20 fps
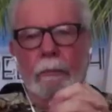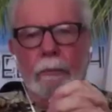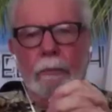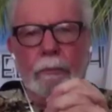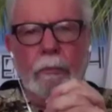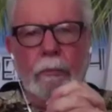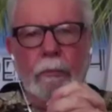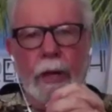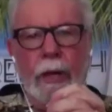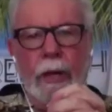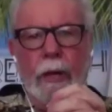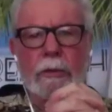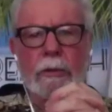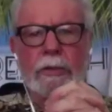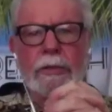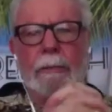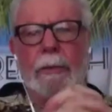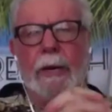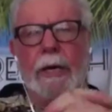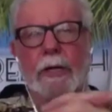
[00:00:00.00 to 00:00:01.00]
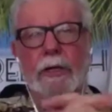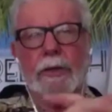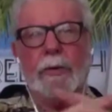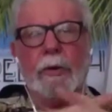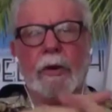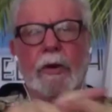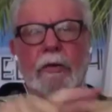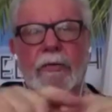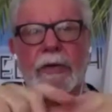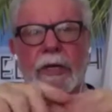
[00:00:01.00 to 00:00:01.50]
when I was about
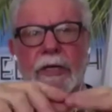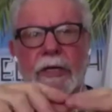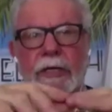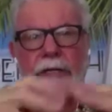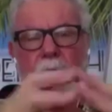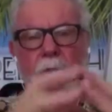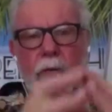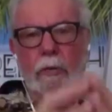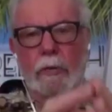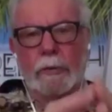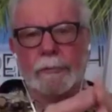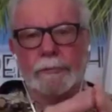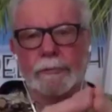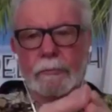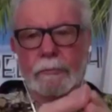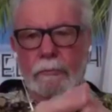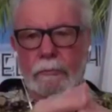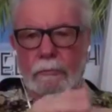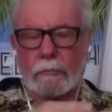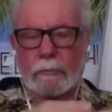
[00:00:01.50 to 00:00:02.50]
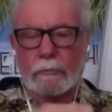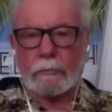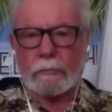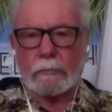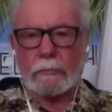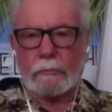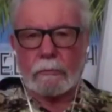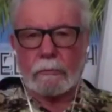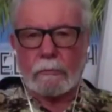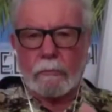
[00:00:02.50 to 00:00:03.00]
12 years old,
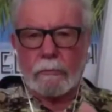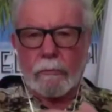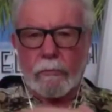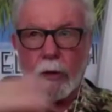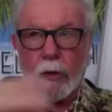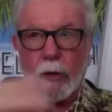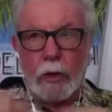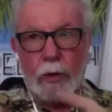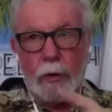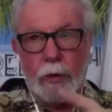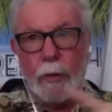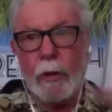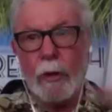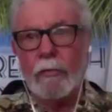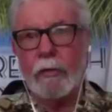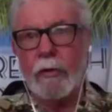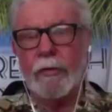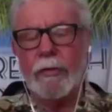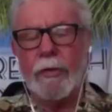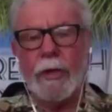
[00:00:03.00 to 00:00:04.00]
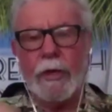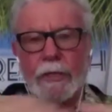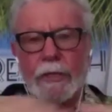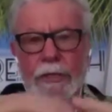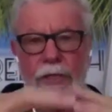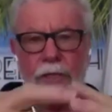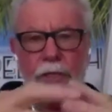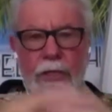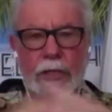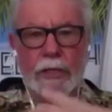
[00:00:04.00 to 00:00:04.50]
12 or
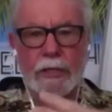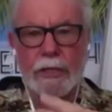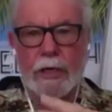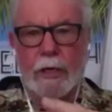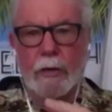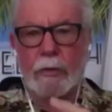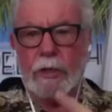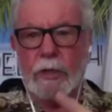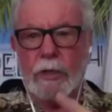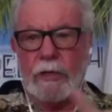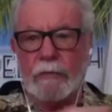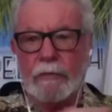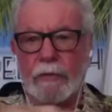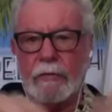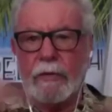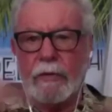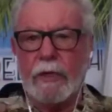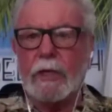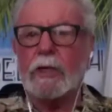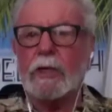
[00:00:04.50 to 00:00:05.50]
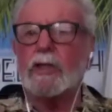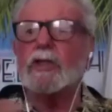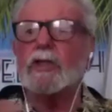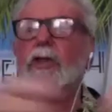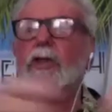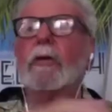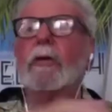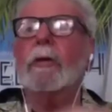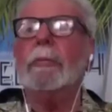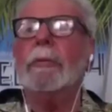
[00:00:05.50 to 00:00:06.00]
13 years old, and if you've heard the
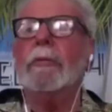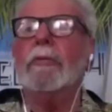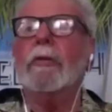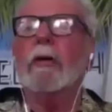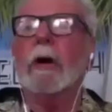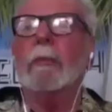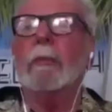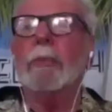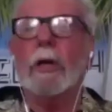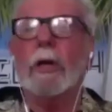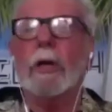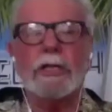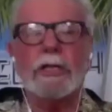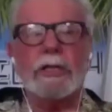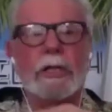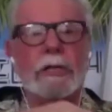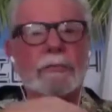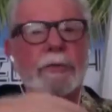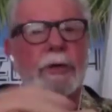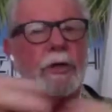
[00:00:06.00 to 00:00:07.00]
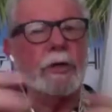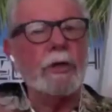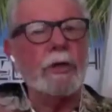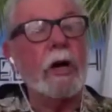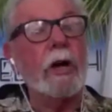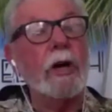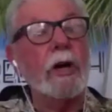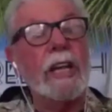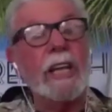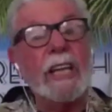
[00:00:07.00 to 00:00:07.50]
story before, I apologize, but you
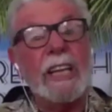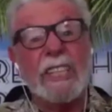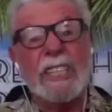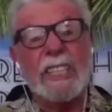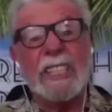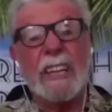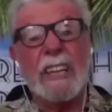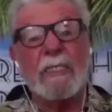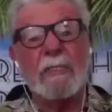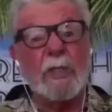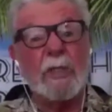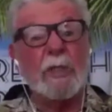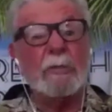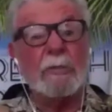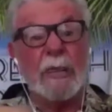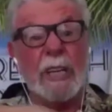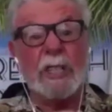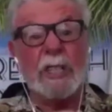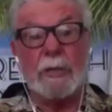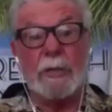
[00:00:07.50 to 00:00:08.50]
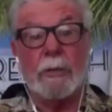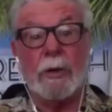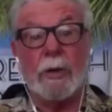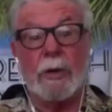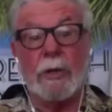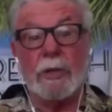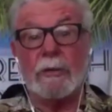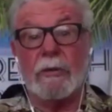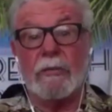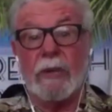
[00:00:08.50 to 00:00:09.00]
can't hear this stuff too much, to be
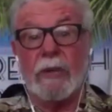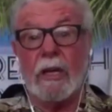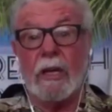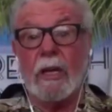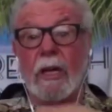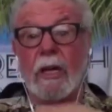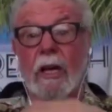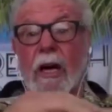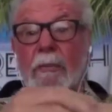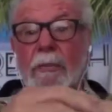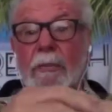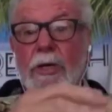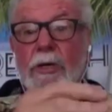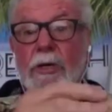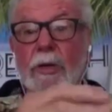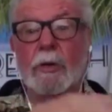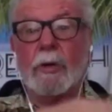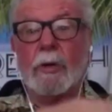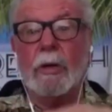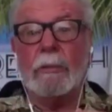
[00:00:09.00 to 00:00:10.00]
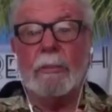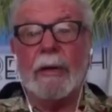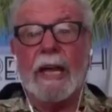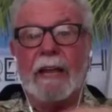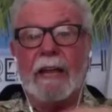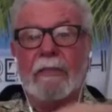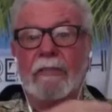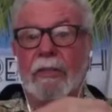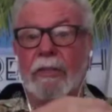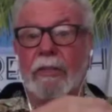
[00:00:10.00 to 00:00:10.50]
honest with you. I've been talking about
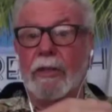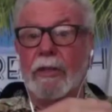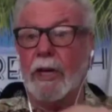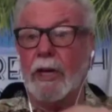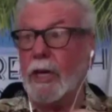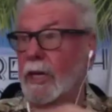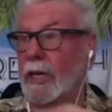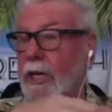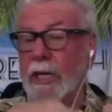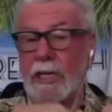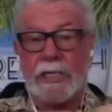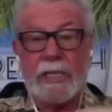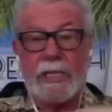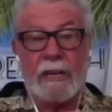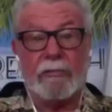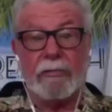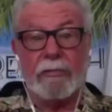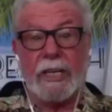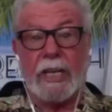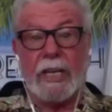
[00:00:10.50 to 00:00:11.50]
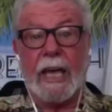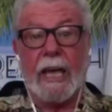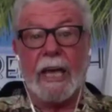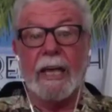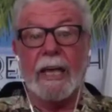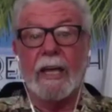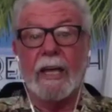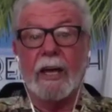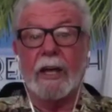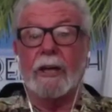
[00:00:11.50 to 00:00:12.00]
it for 30 years every day,
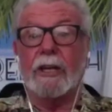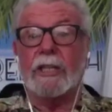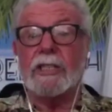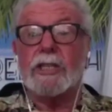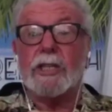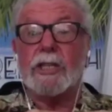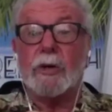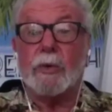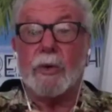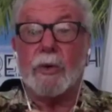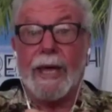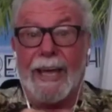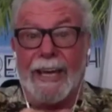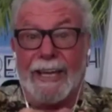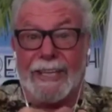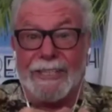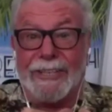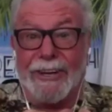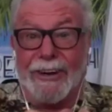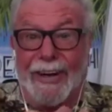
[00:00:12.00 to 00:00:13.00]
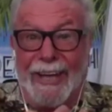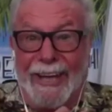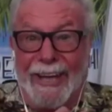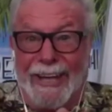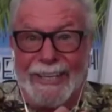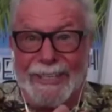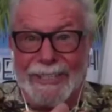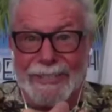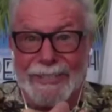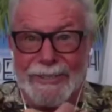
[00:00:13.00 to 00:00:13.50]
and I still get
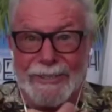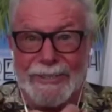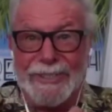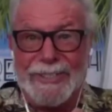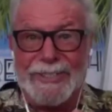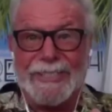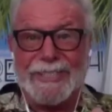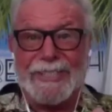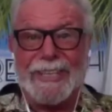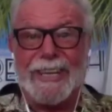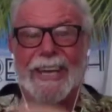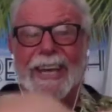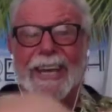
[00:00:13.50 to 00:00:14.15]
excited, as you can see,